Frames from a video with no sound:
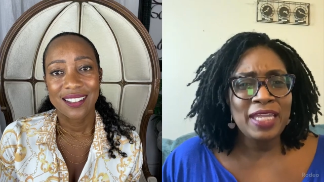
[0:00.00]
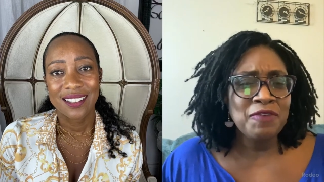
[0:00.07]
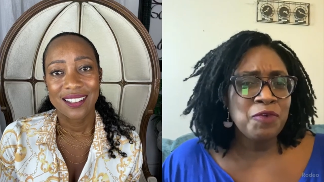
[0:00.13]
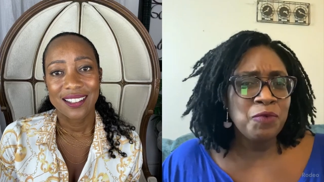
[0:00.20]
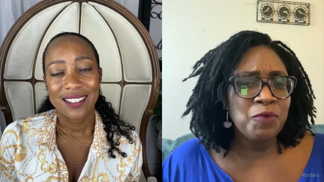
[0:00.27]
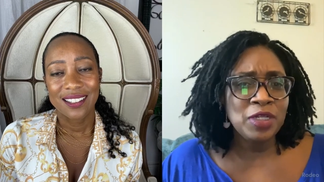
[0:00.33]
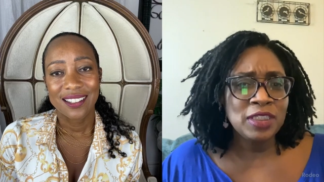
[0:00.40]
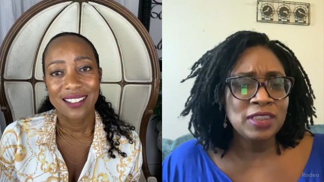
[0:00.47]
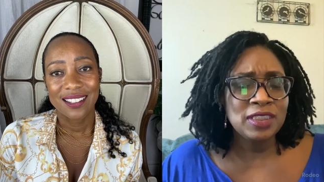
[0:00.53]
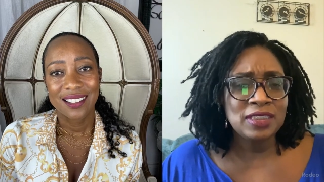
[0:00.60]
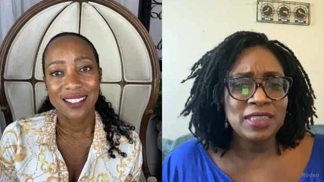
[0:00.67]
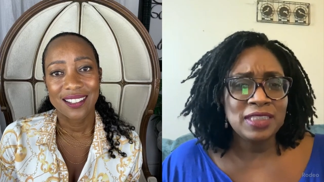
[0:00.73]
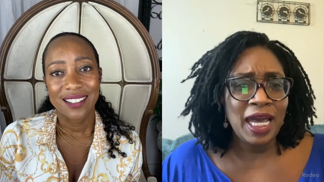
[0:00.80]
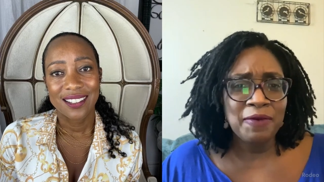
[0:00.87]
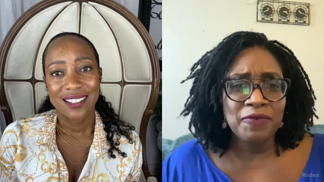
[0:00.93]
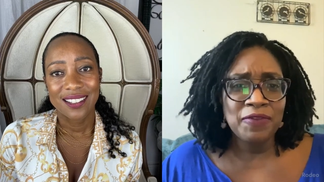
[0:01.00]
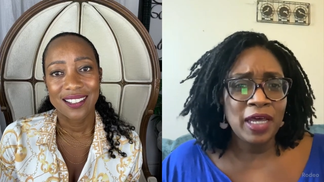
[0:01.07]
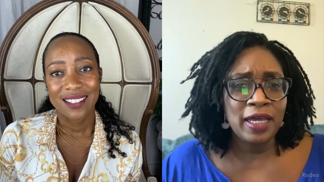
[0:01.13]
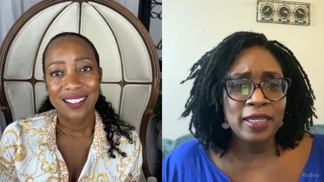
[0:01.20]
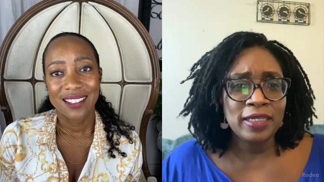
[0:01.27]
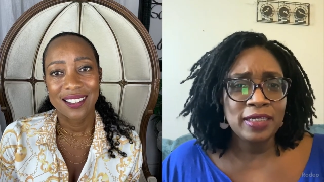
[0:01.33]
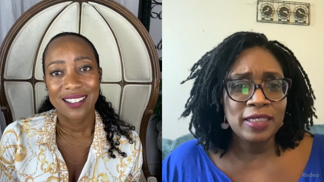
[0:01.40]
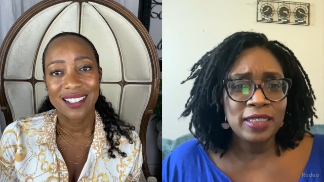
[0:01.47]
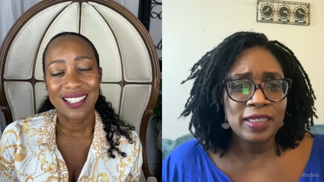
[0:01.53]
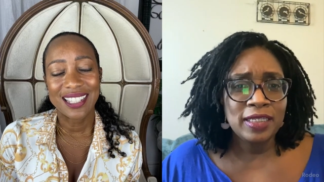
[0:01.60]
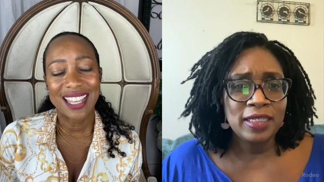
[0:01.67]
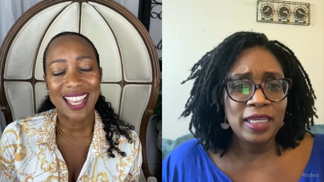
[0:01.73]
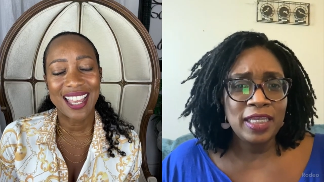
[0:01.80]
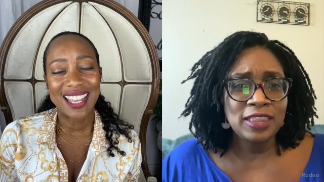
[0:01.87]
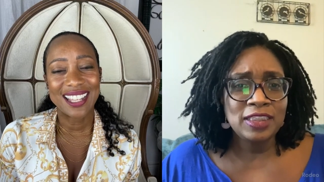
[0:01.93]
Speaker 1: I never wanted to stop flying.
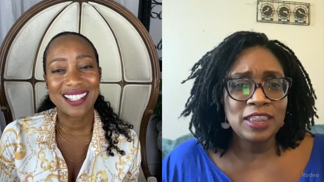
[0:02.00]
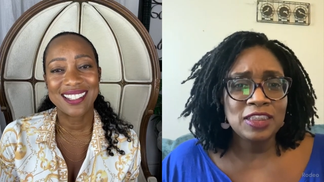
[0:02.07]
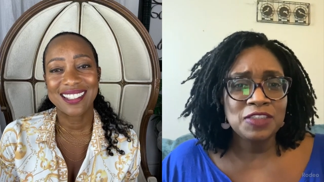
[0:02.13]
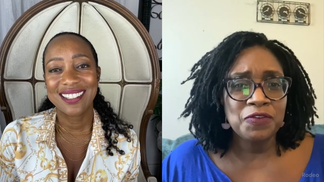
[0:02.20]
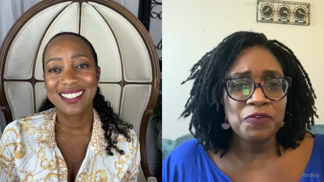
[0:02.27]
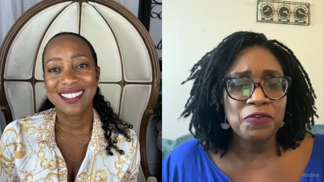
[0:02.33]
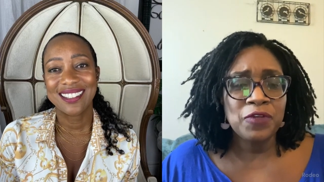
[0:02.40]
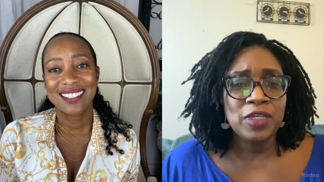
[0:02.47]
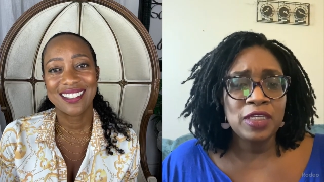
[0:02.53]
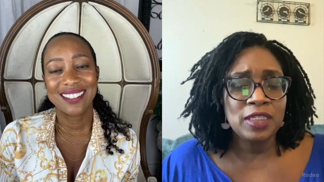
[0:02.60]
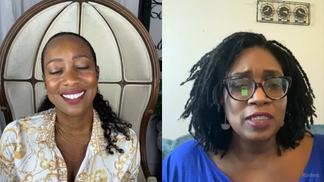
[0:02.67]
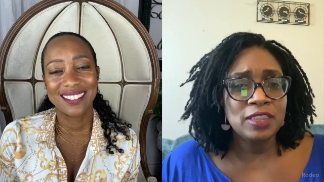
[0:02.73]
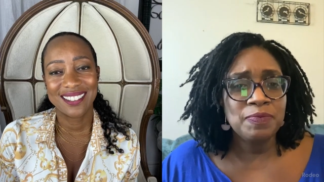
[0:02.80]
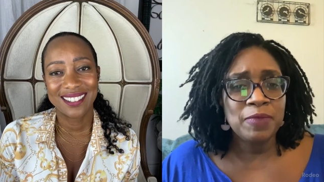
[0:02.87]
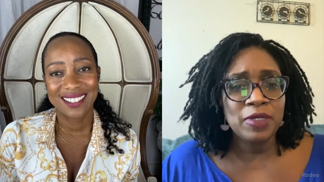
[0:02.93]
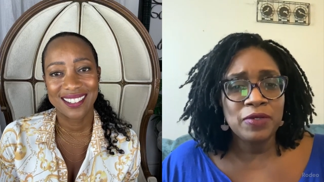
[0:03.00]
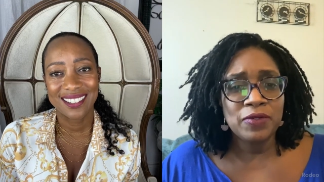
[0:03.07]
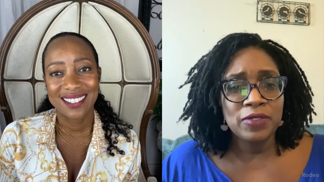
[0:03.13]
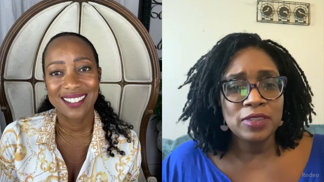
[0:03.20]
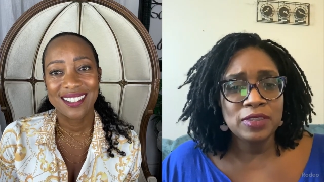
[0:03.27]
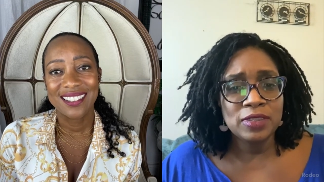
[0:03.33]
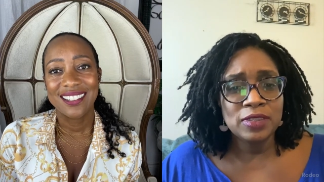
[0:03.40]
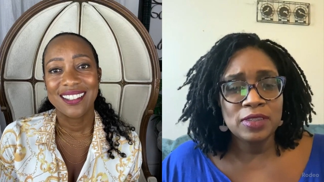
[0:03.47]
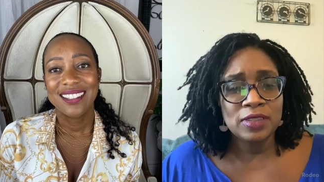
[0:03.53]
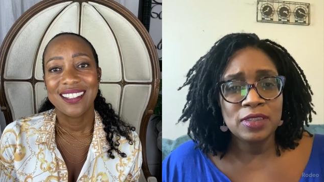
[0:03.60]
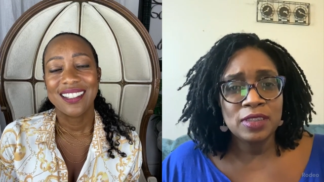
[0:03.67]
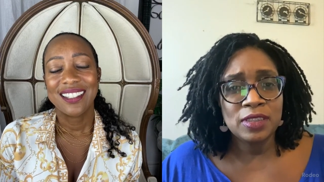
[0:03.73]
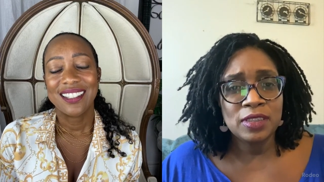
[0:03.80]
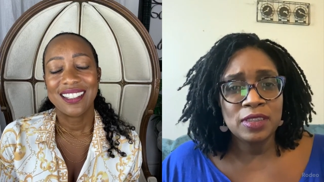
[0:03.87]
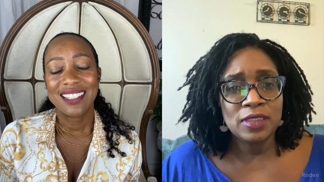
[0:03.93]
Speaker 2: Yeah. It's just a freeing experience.
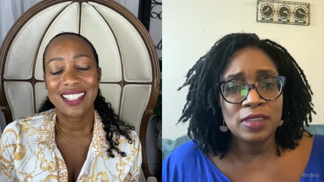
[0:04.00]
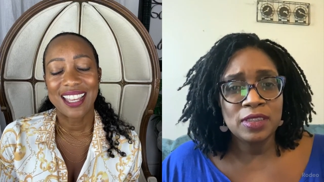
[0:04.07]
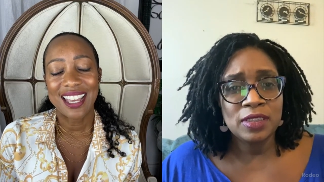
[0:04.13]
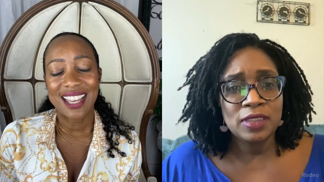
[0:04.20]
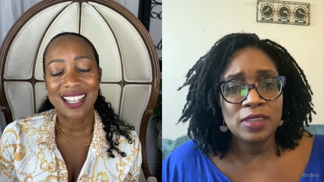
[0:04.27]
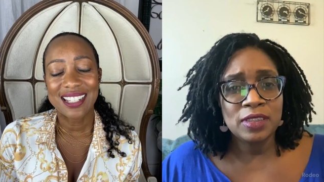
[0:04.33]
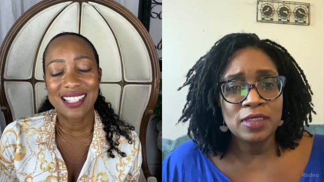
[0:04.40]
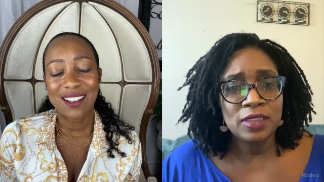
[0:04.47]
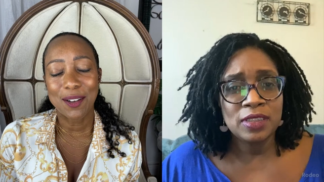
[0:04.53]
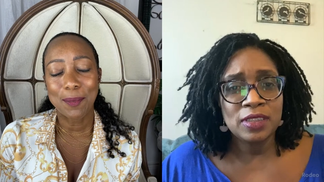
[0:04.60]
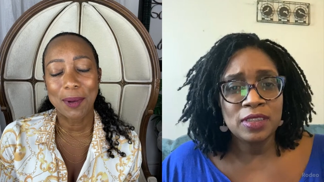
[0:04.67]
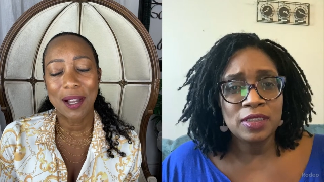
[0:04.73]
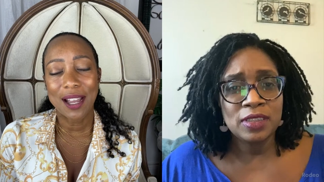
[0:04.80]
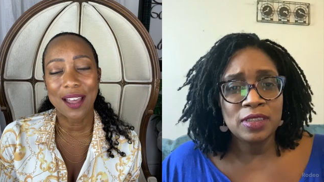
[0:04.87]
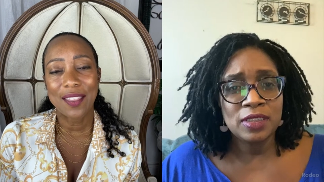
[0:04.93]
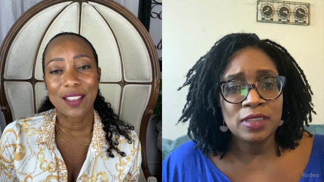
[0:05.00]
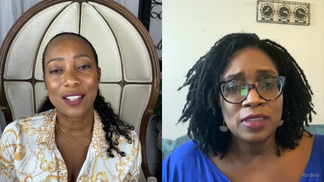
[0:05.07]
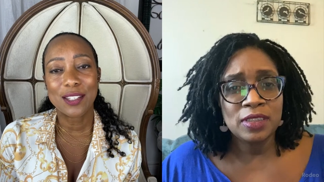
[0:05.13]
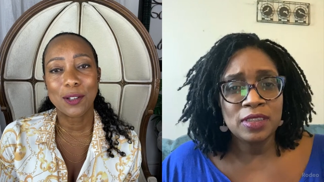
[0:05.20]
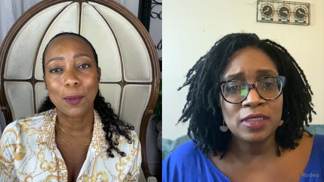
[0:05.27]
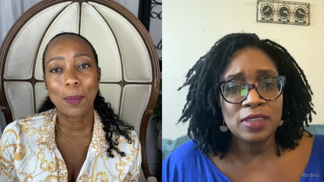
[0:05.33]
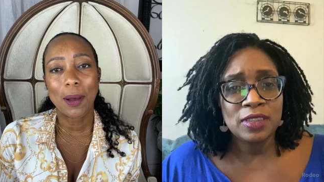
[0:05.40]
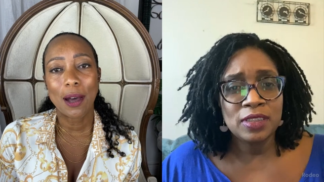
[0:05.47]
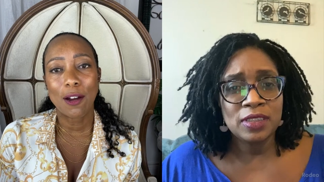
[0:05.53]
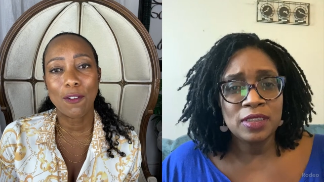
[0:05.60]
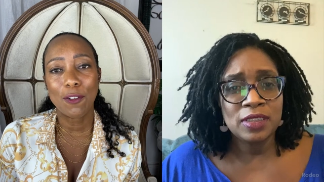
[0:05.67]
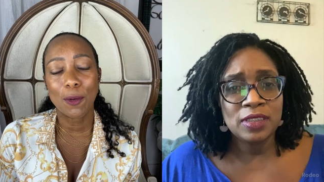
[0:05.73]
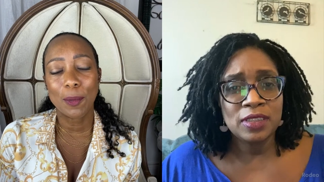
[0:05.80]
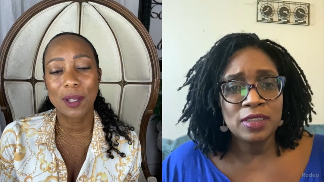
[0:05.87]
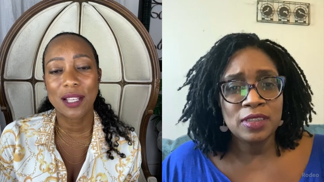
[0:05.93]
Yes. Oh my God. That's so
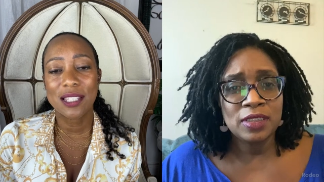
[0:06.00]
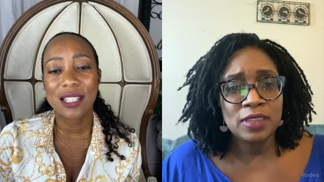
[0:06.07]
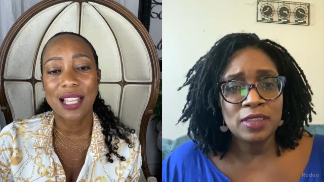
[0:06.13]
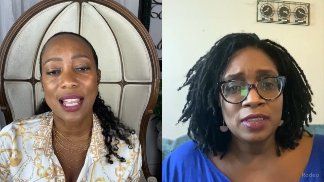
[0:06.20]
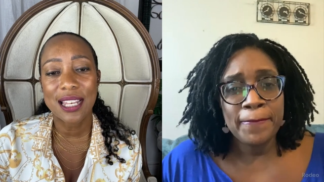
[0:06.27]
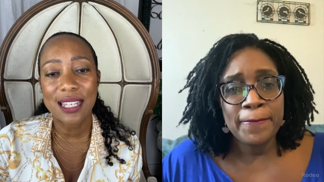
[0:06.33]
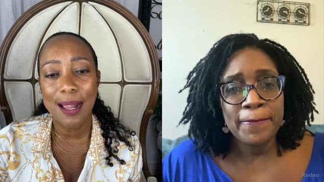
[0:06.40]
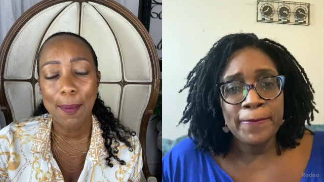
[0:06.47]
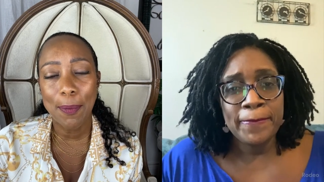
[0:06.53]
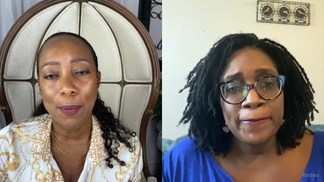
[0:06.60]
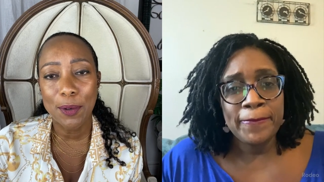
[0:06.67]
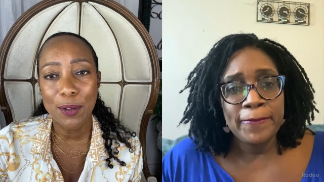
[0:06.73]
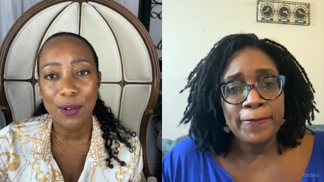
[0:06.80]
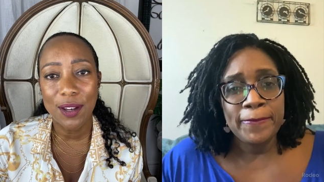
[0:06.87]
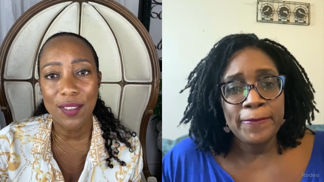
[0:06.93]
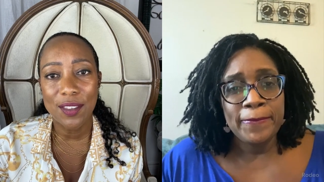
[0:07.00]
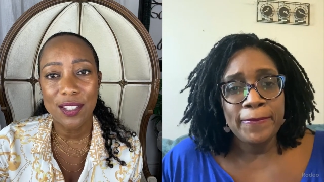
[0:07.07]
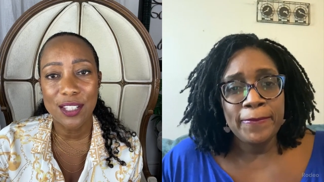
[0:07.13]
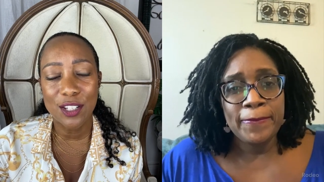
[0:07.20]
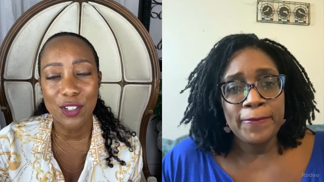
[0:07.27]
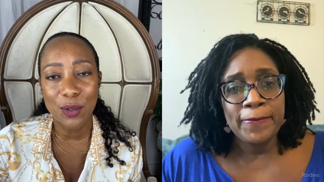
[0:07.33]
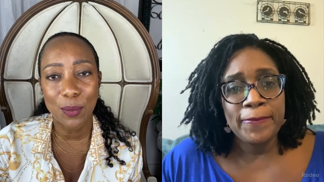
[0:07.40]
powerful, because a lot of times when you're in the